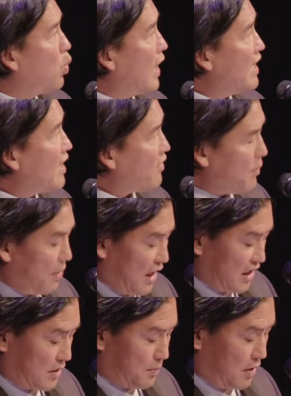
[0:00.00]
Whenever
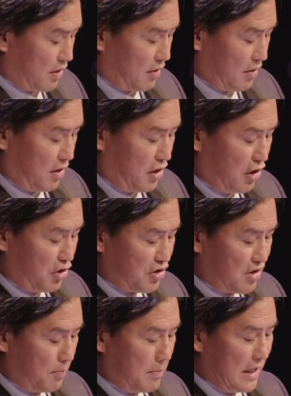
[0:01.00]
possible,
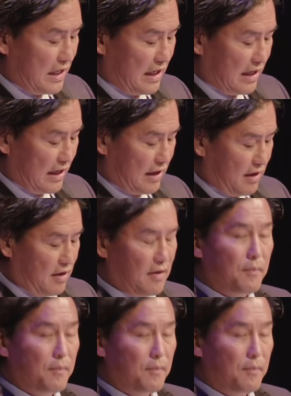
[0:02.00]
use the media